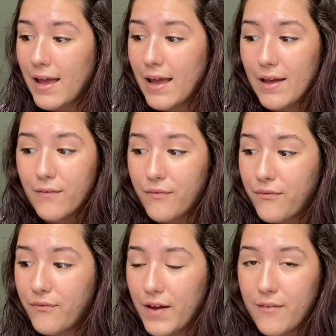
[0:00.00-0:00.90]

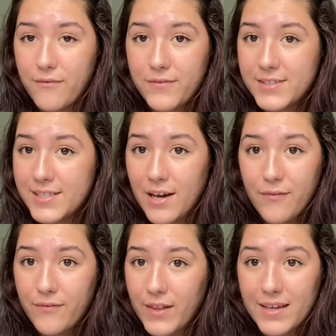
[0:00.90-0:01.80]
if
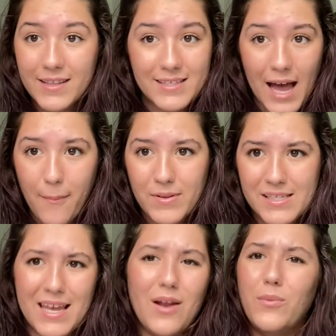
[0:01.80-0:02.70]
stuff like this
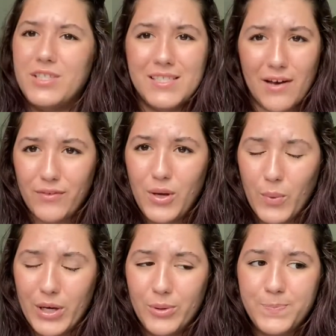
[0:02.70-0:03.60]
happens again, which it definitely
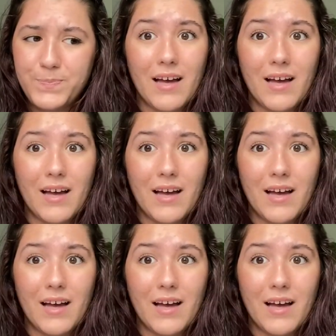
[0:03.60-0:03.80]
will,